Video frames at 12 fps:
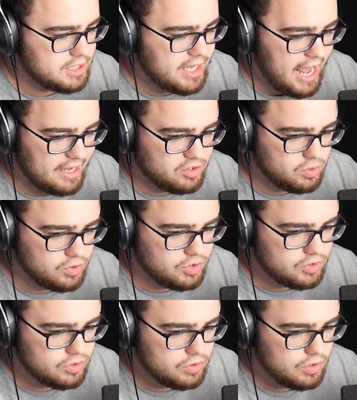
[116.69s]
castles?
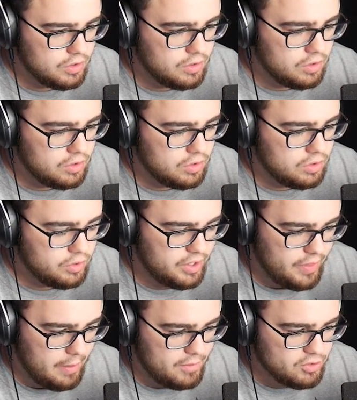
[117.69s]
You
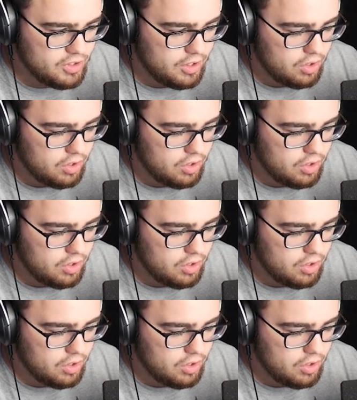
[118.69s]
hear that music?